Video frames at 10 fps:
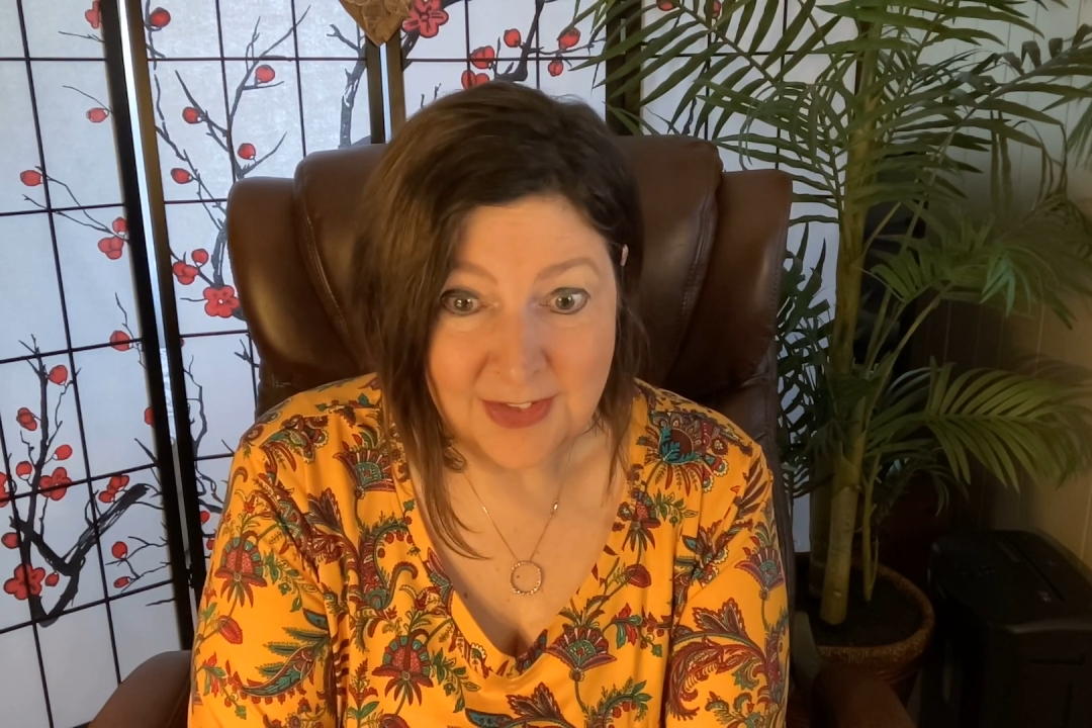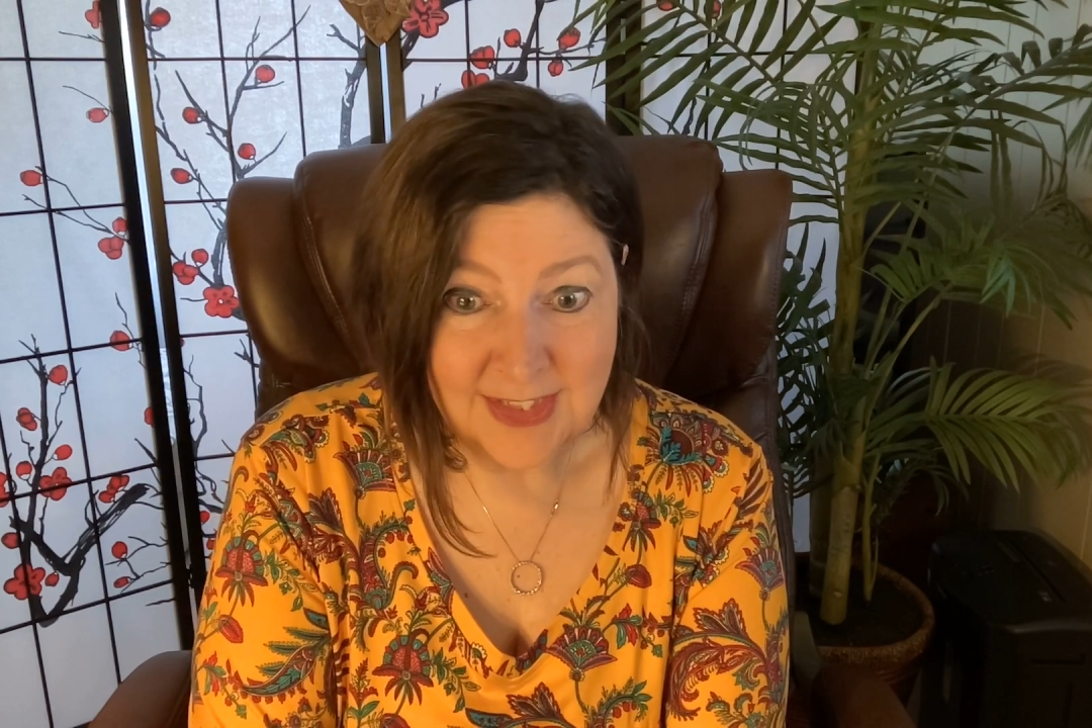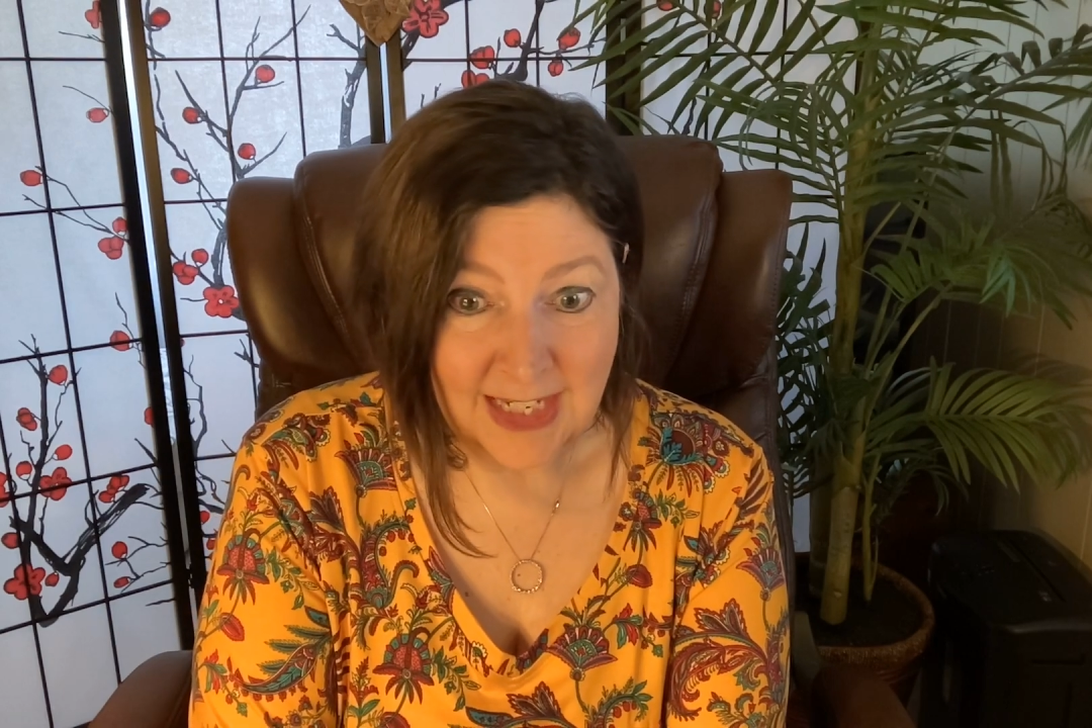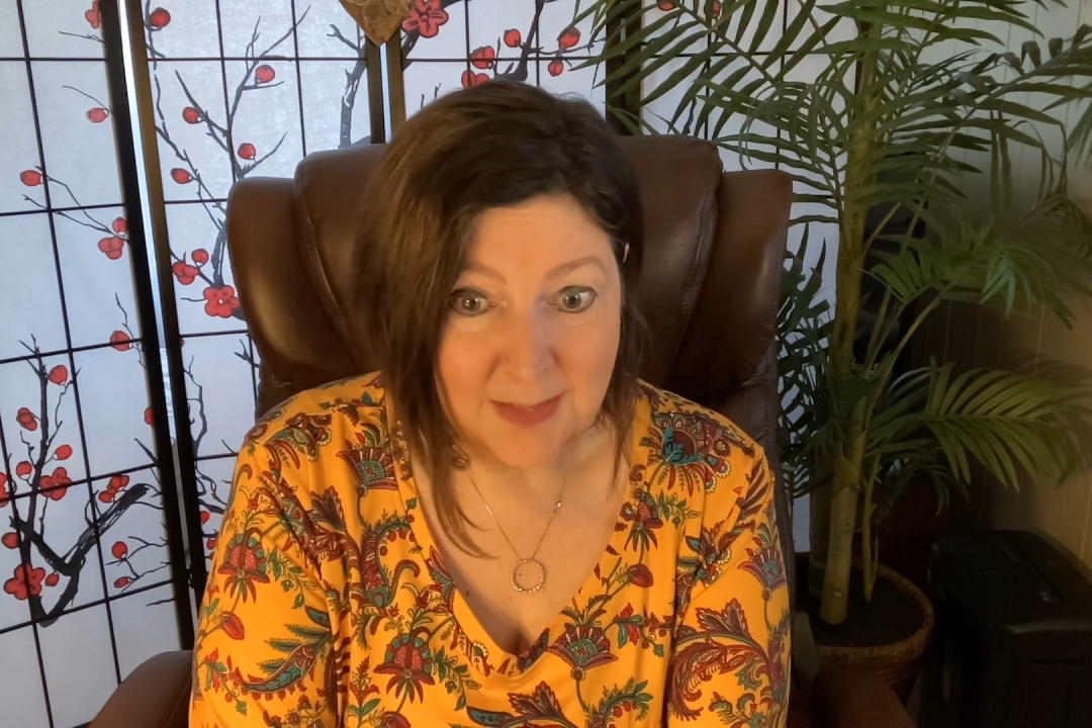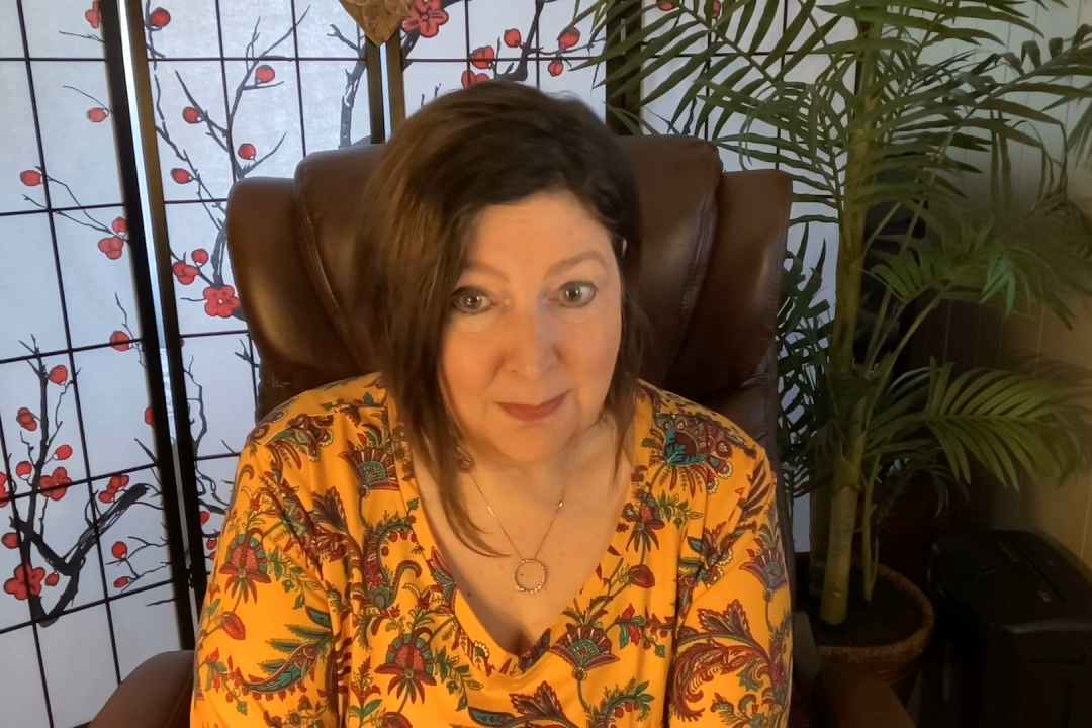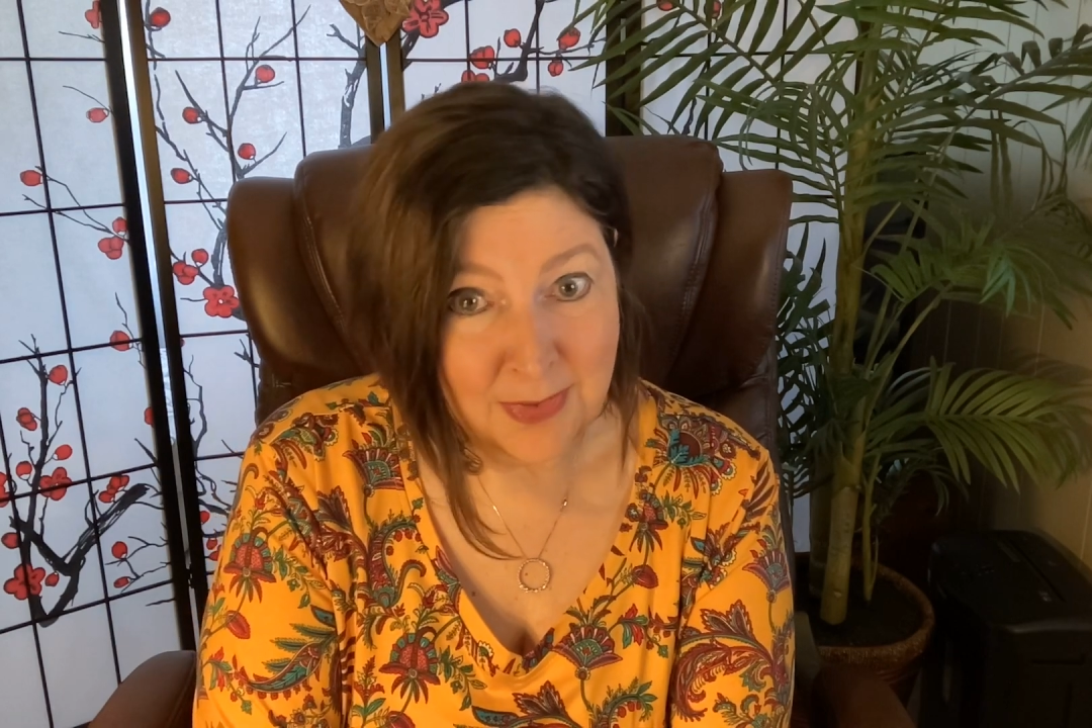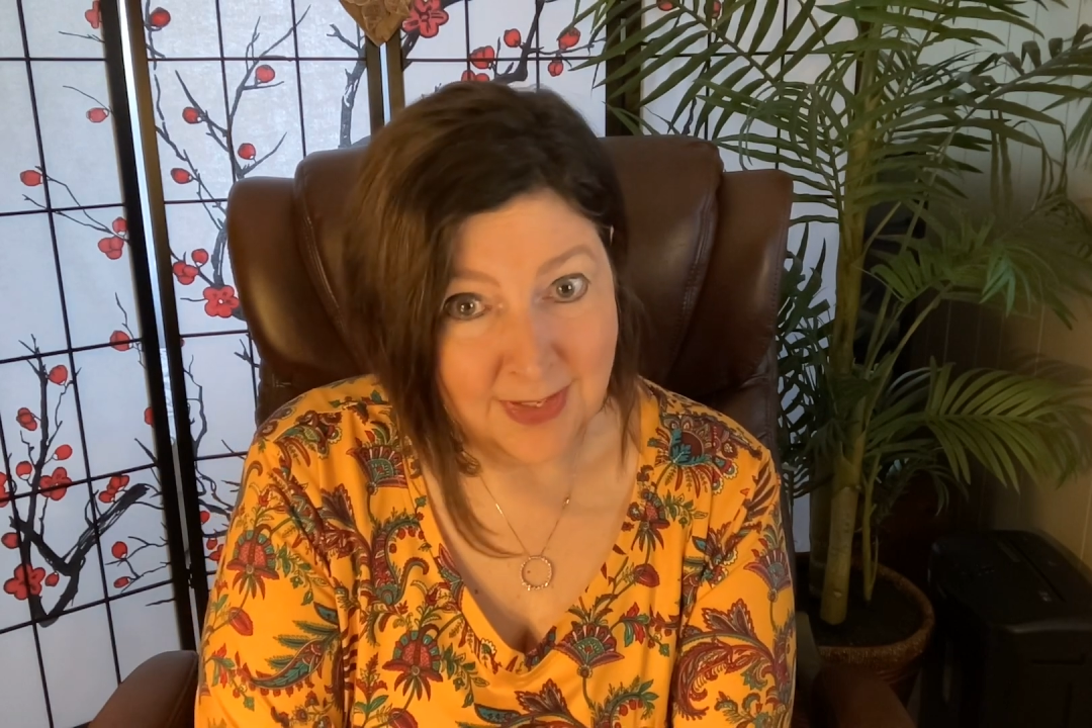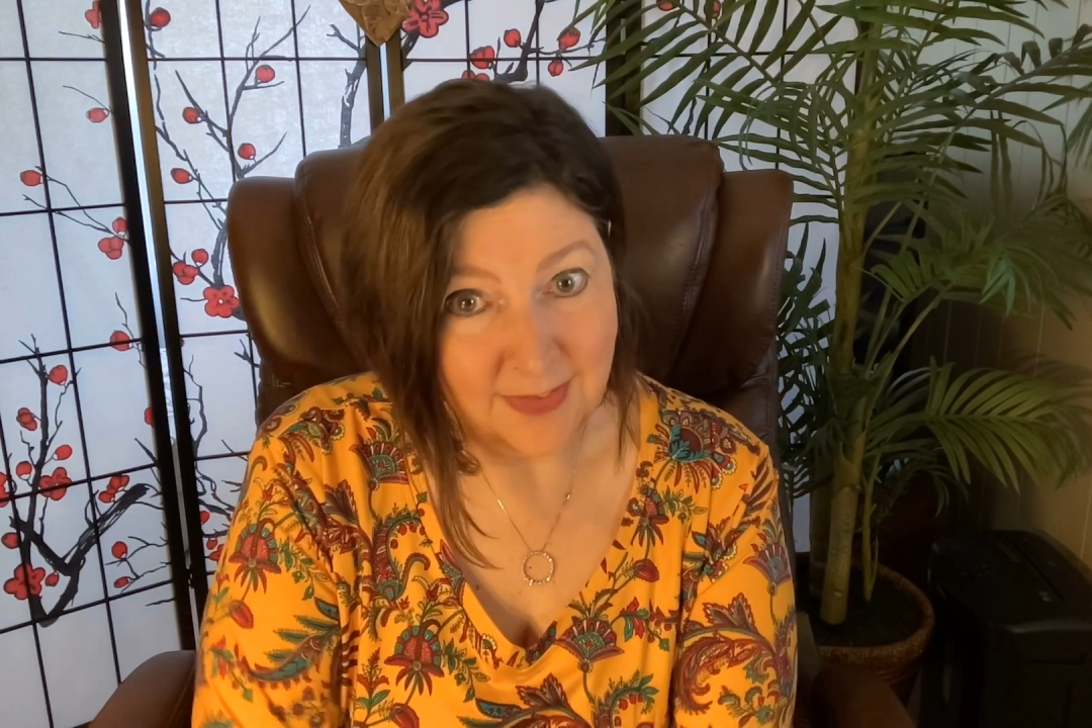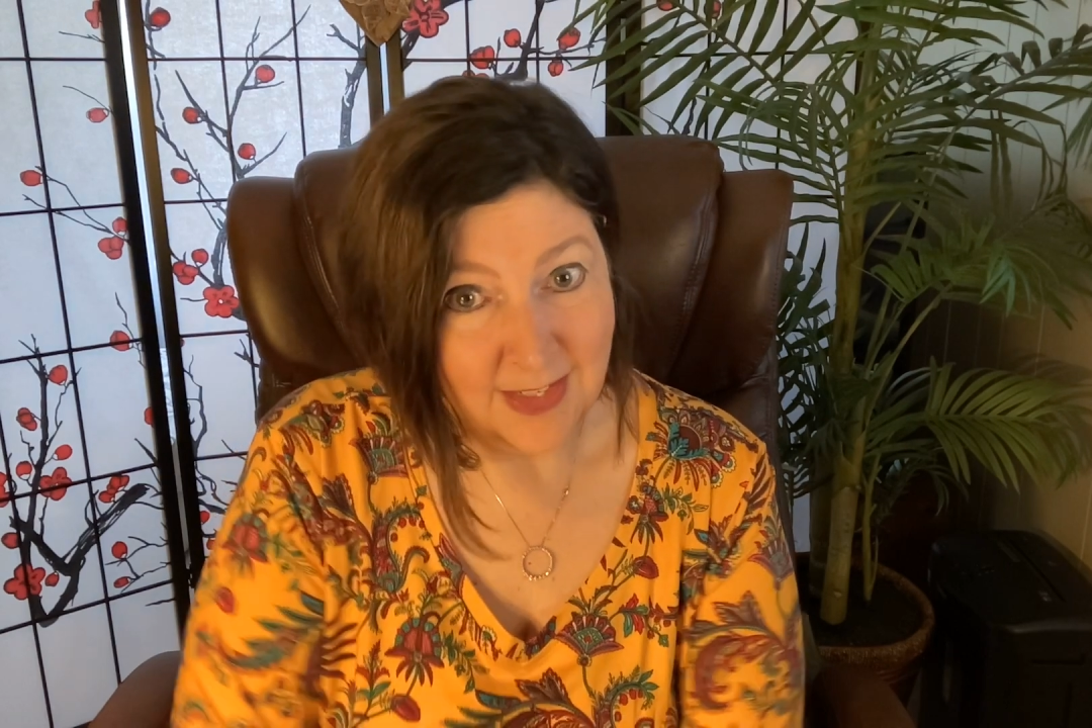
side put it